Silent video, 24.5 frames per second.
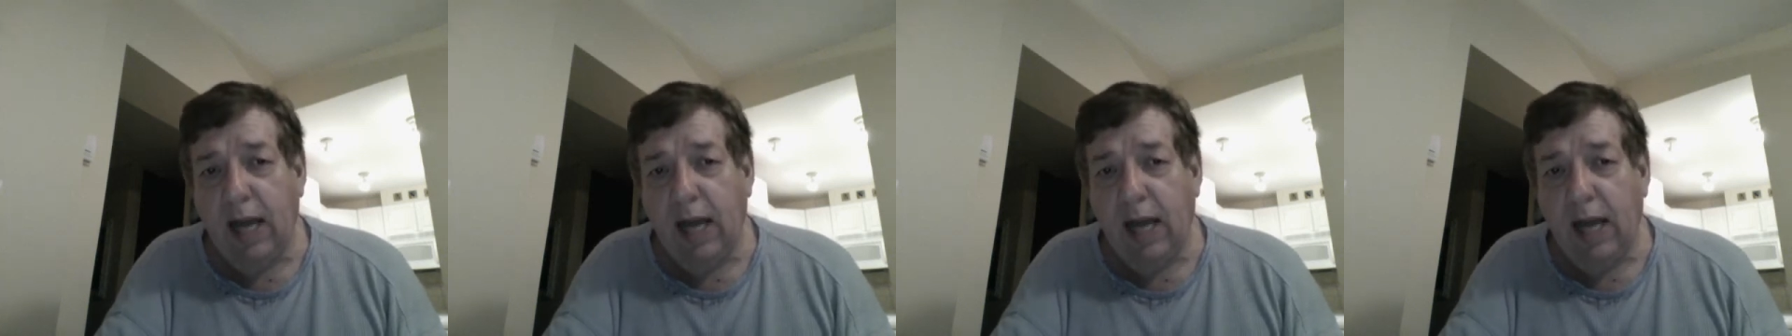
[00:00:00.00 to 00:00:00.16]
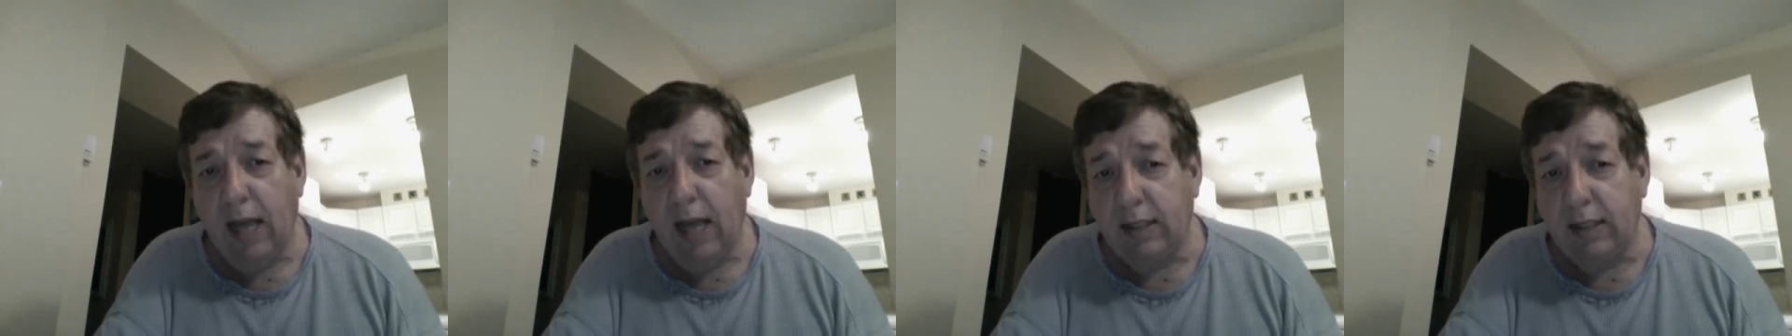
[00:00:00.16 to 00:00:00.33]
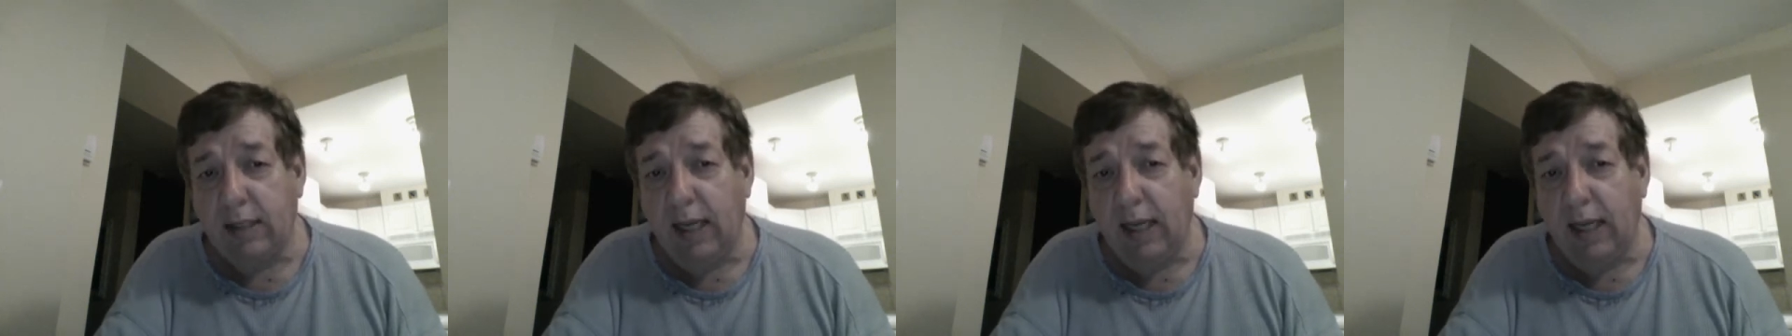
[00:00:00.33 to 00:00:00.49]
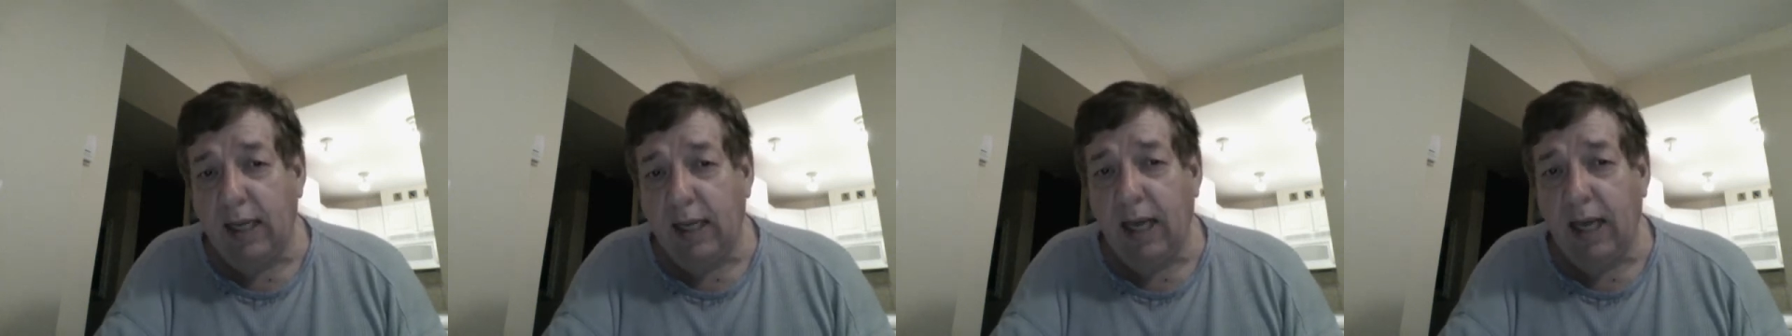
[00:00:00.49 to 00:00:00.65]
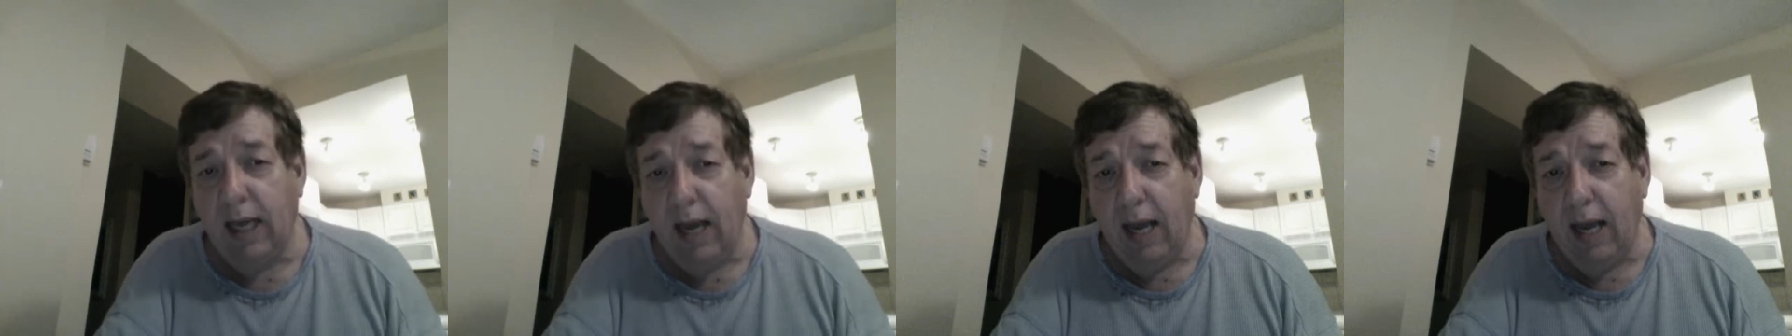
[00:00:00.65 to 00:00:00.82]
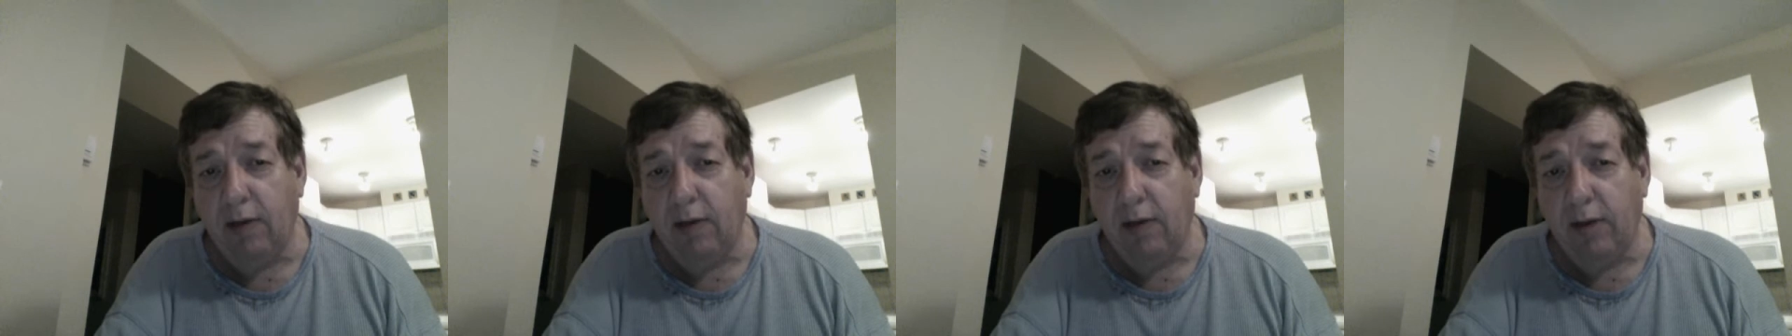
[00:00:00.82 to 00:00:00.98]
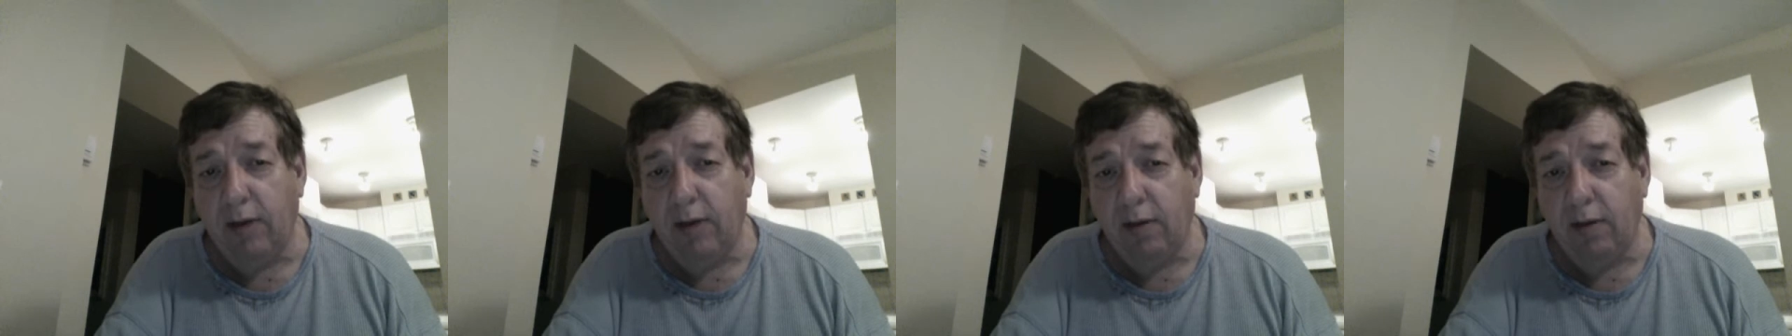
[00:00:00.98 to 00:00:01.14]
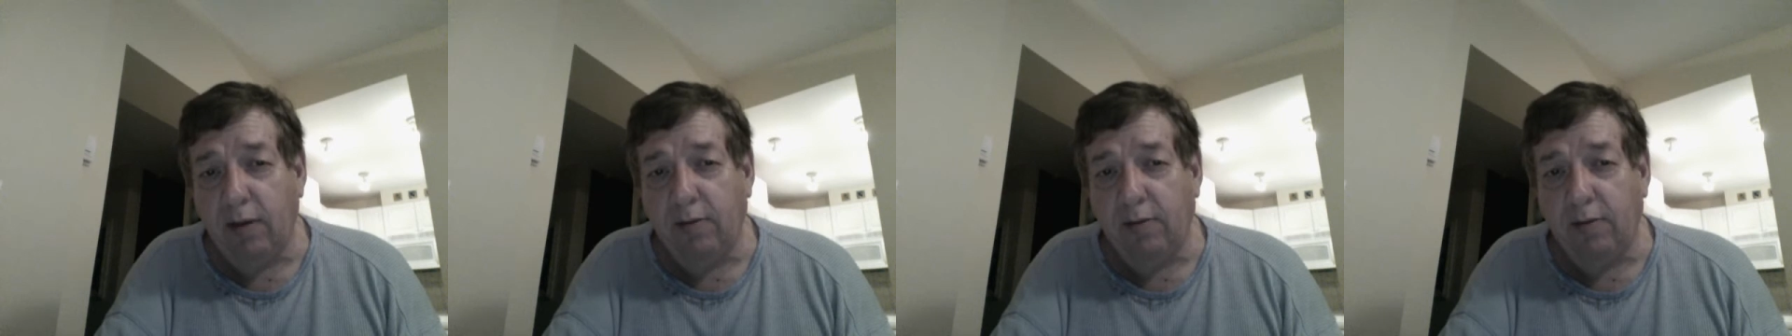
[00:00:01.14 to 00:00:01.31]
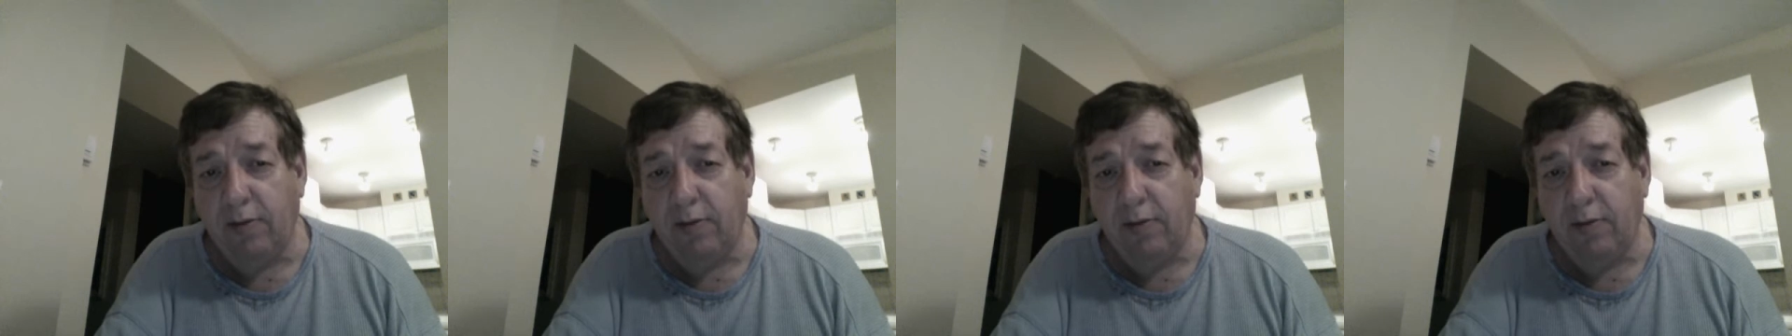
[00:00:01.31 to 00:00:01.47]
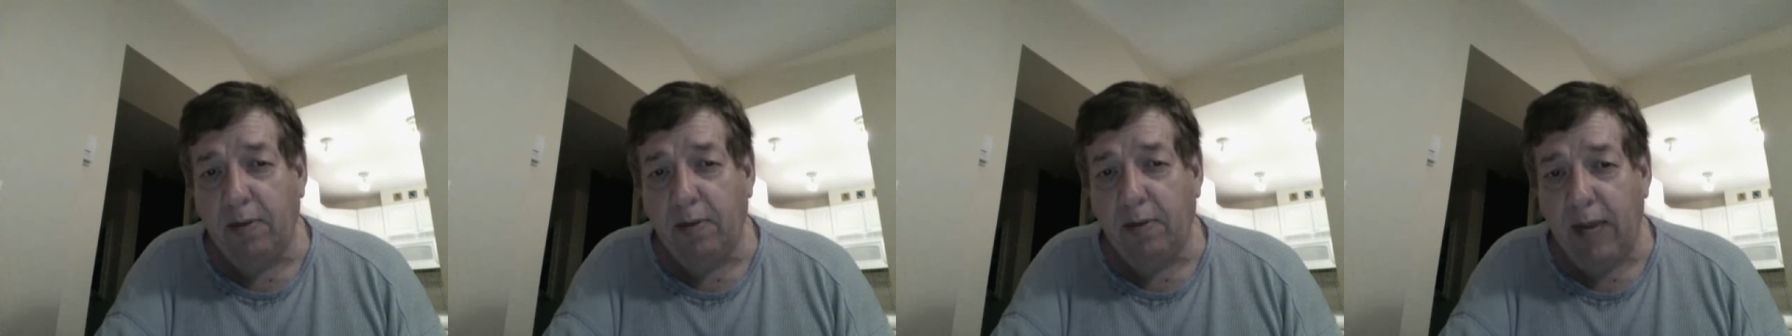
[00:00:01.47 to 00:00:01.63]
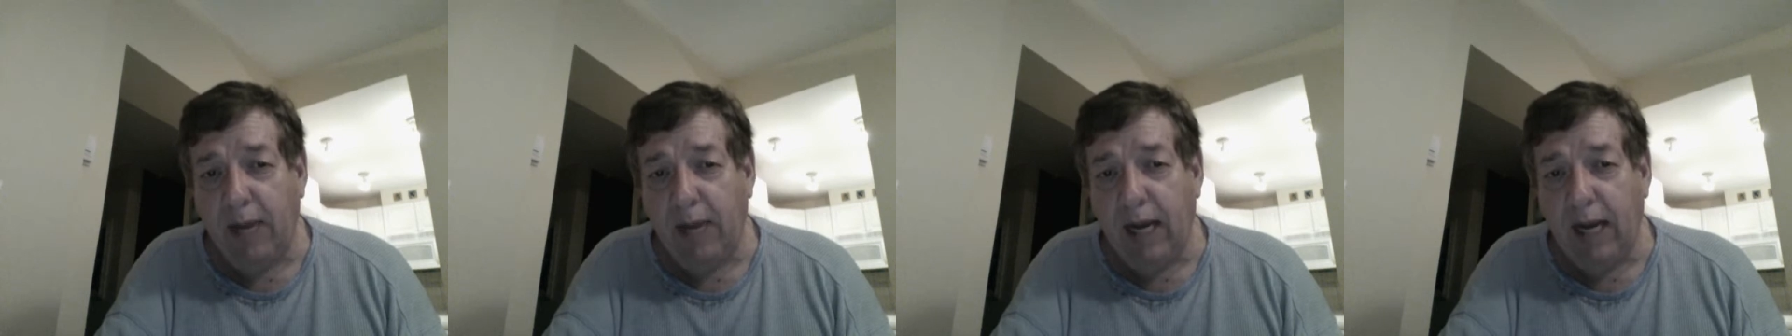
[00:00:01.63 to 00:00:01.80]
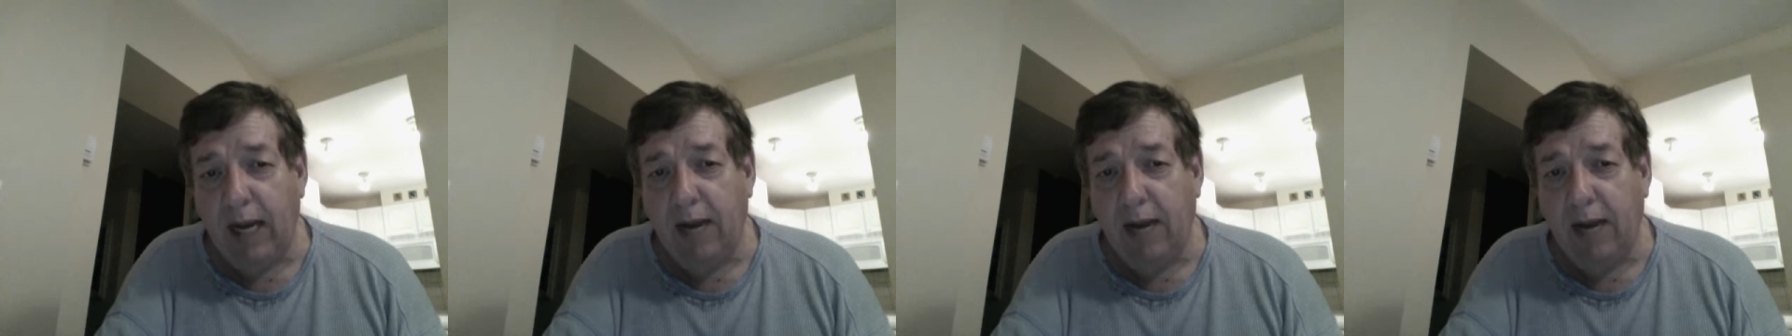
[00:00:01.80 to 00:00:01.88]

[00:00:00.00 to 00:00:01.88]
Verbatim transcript: I sang alto for about